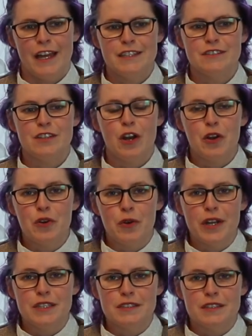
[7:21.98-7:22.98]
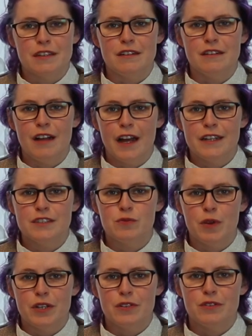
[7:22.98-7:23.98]
It's a great skill, and it's
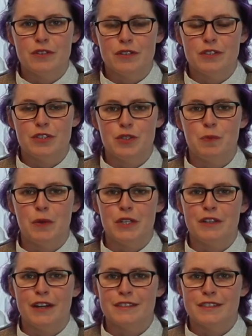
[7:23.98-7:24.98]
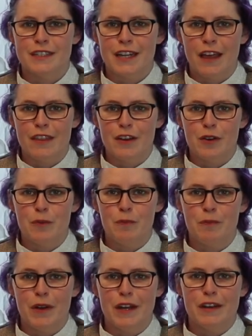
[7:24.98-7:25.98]
one you'll learn as you put lots together,
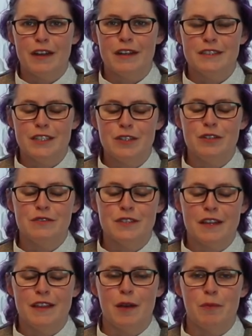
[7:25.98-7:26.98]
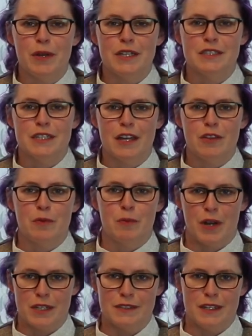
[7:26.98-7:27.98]
but until you've done that putting together
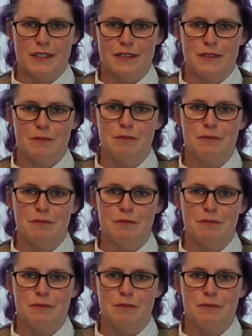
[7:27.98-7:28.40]
process,